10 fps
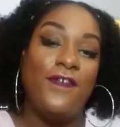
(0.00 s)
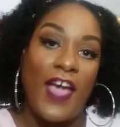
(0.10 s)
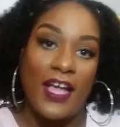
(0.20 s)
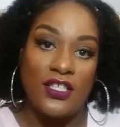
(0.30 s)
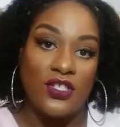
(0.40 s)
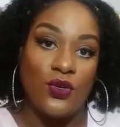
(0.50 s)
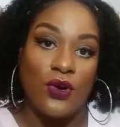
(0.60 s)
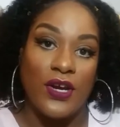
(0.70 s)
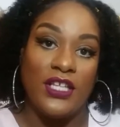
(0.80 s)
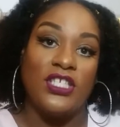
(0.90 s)
fat
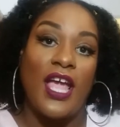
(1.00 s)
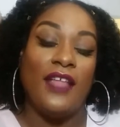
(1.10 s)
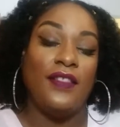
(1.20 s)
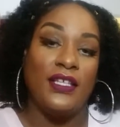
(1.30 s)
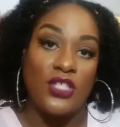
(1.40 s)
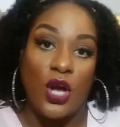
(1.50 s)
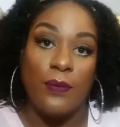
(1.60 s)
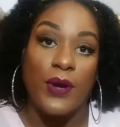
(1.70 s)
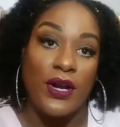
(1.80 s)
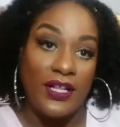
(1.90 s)
storage and then
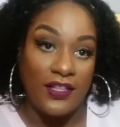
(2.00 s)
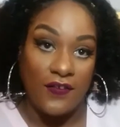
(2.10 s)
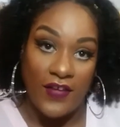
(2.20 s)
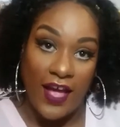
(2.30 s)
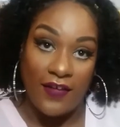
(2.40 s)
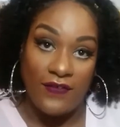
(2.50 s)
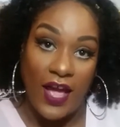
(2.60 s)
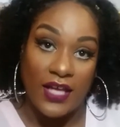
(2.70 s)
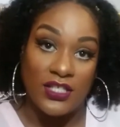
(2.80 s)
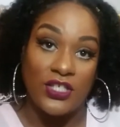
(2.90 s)
start burning the fat
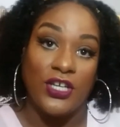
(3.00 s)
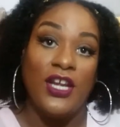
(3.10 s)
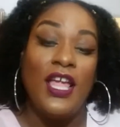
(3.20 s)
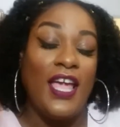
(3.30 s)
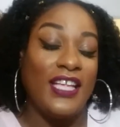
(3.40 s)
faster.